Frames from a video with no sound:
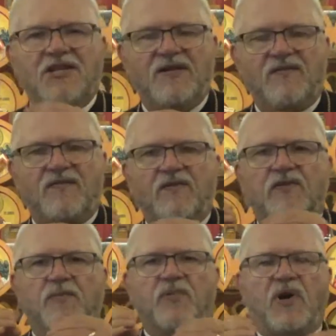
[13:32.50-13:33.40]

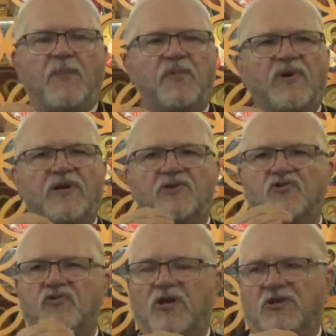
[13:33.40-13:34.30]
give the proper
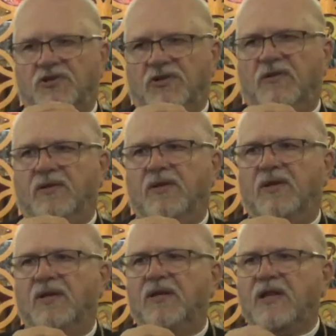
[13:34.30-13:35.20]
instruction
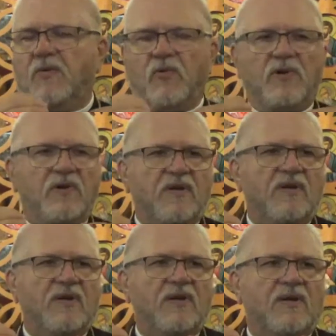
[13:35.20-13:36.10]
that would,
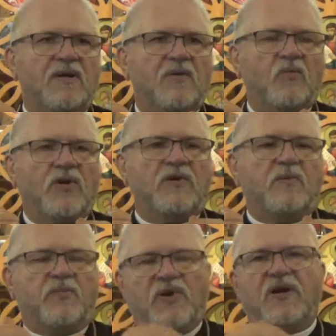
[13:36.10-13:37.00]

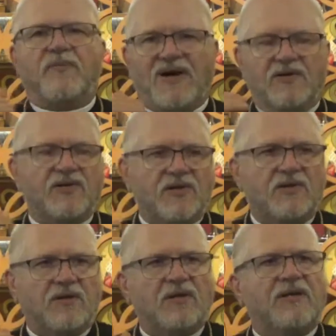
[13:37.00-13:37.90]
would bring
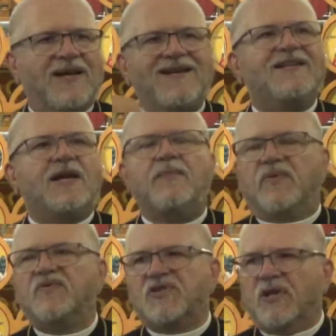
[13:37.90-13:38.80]
about any
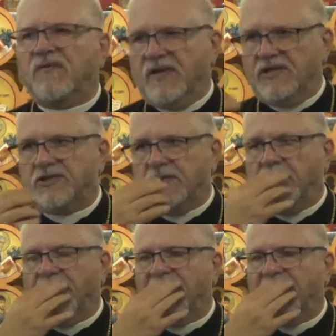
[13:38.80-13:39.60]
type of salvation.